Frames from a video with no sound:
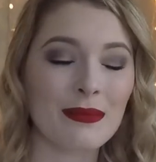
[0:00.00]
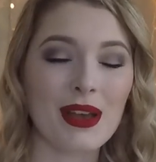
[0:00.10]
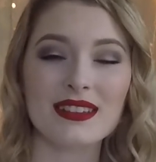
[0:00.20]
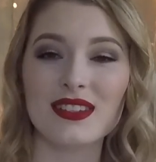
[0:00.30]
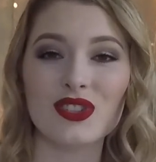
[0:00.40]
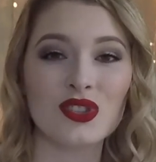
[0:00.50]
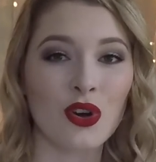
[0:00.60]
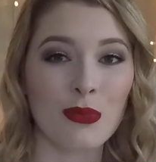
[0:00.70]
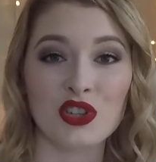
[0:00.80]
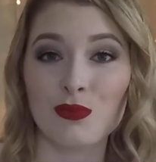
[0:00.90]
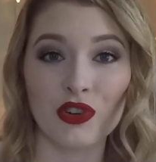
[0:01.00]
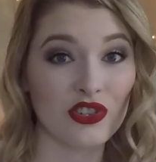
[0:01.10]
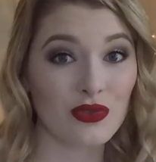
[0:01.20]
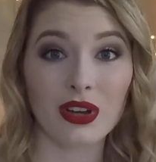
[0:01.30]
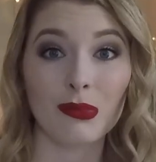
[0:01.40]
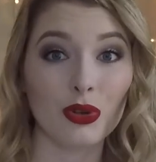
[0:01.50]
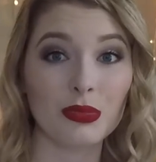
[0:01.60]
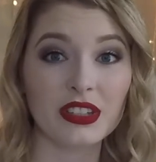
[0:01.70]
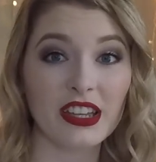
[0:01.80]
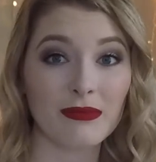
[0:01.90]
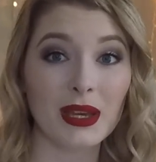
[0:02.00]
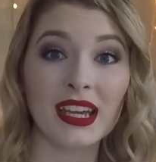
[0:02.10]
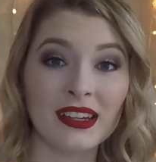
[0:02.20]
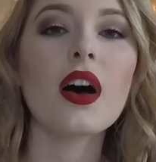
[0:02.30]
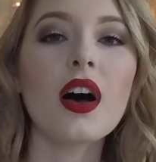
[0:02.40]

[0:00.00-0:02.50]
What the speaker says: It makes it so much more enjoyable, believe me.